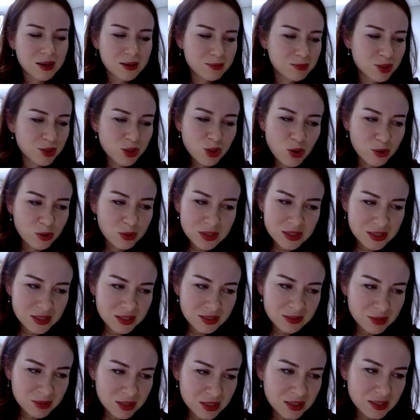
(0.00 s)
So
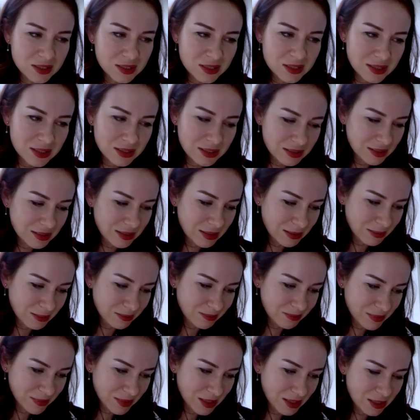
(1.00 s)
it's really,
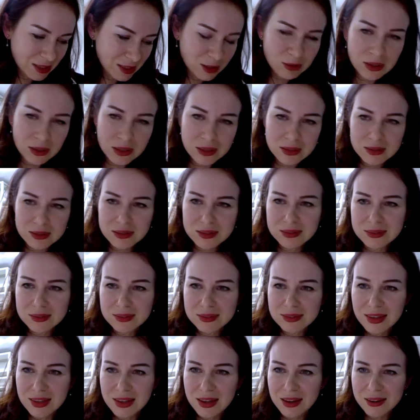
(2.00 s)
it's quite,
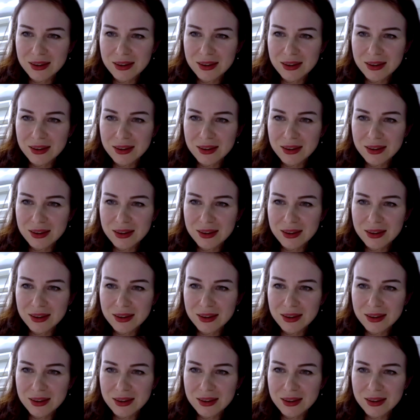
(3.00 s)
yeah.